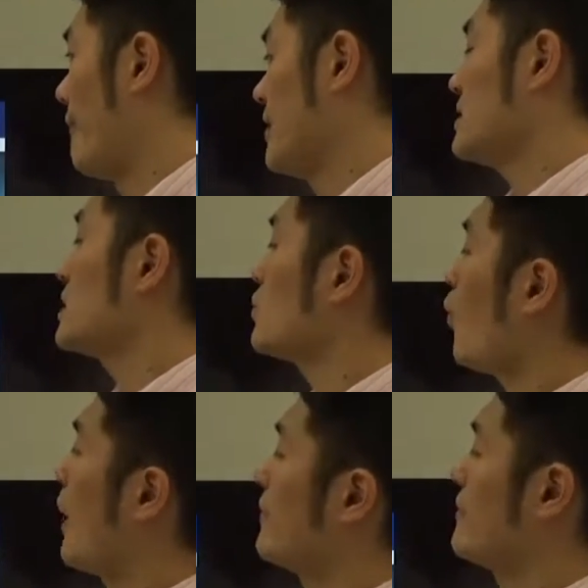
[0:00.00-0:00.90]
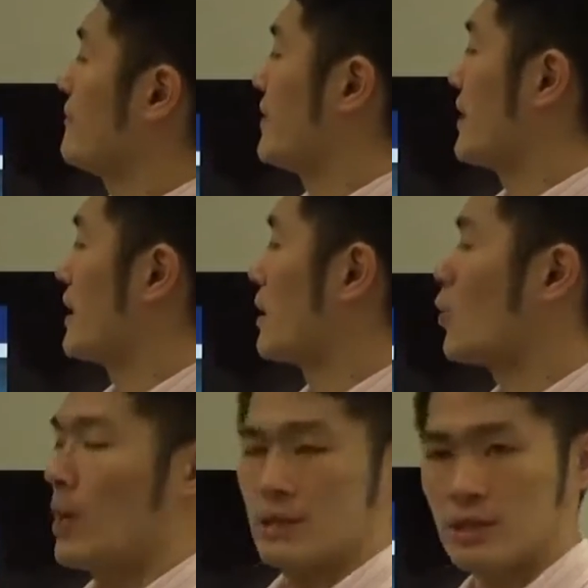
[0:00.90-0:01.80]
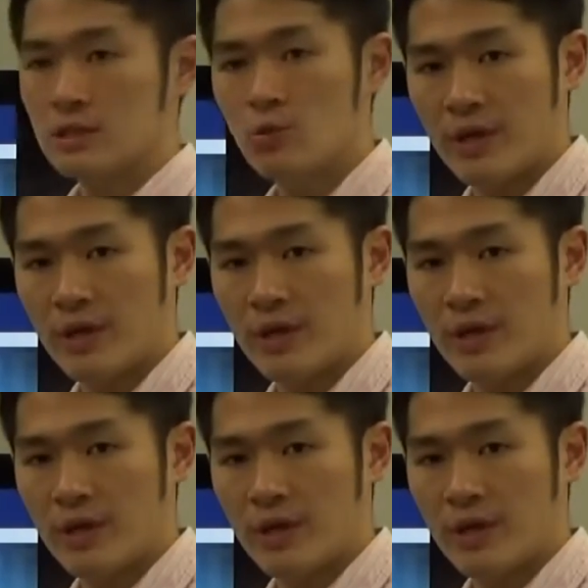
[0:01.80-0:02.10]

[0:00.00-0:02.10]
This is one of the questions